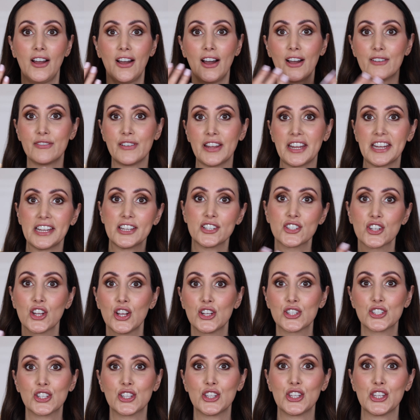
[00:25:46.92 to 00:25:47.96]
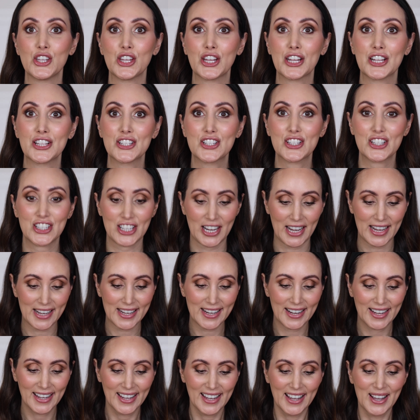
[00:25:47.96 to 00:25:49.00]
of each so that you can
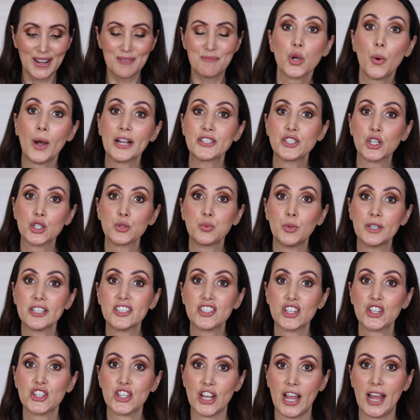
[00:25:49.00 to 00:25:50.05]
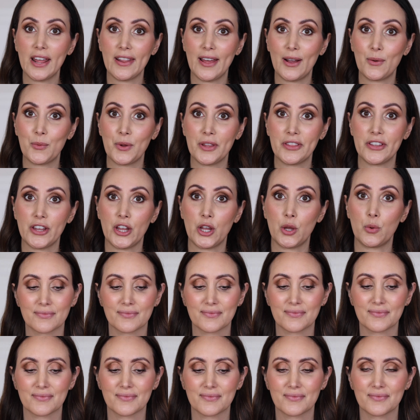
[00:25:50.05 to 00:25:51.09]
see. So I just wanted to share that with you
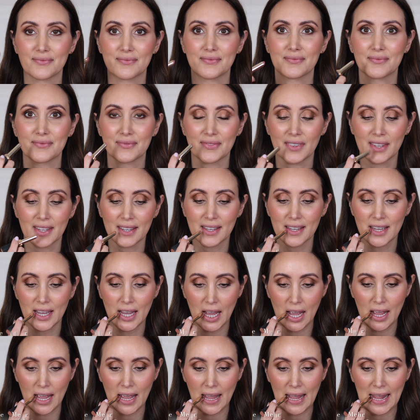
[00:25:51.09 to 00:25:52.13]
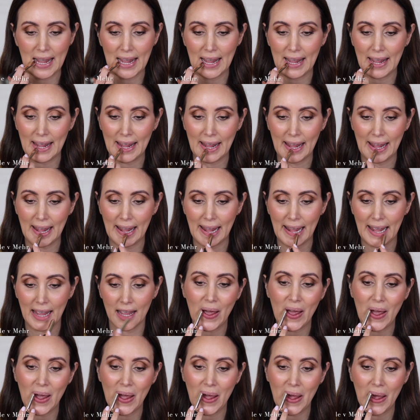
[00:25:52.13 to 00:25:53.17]
in case you are
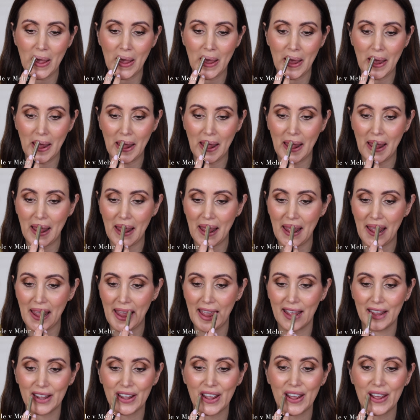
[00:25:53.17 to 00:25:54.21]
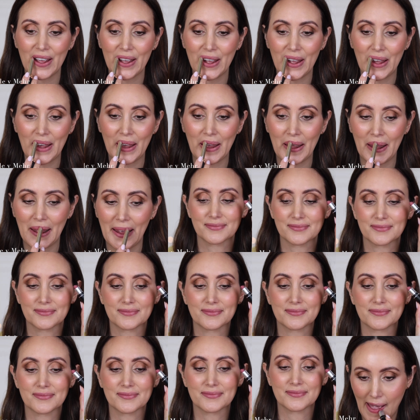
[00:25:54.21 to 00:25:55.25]
devastated that they've reformulated
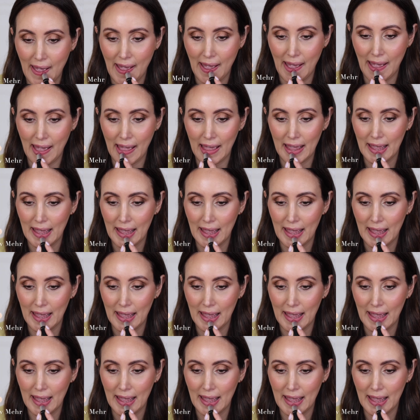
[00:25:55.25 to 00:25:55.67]
Myrrh